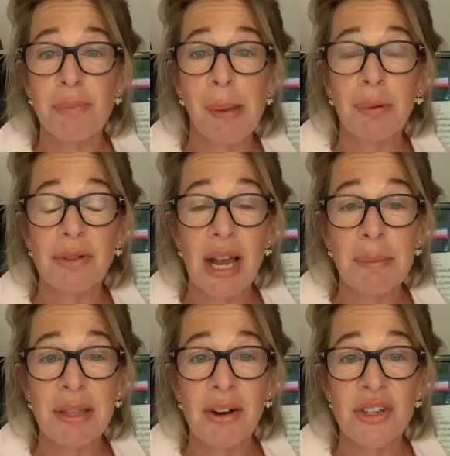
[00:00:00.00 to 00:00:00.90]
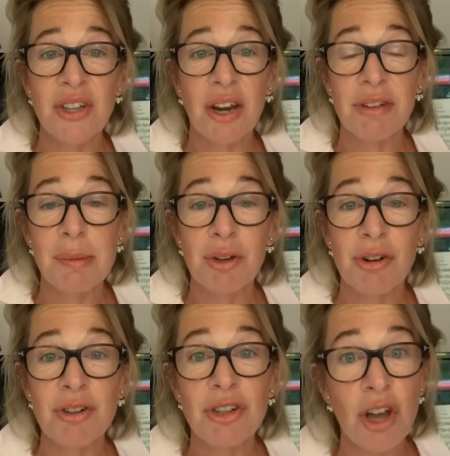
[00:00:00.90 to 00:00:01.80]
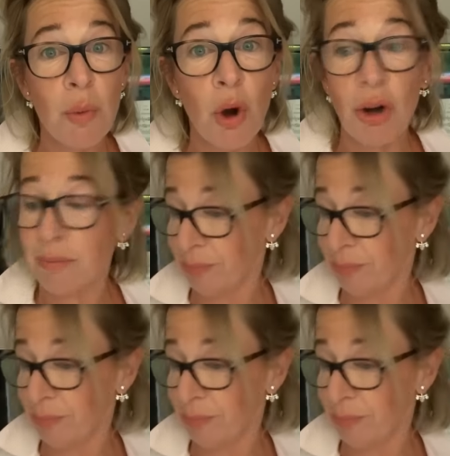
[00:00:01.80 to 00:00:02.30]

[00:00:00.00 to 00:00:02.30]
people telling me they're a son of an immigrant. You know what?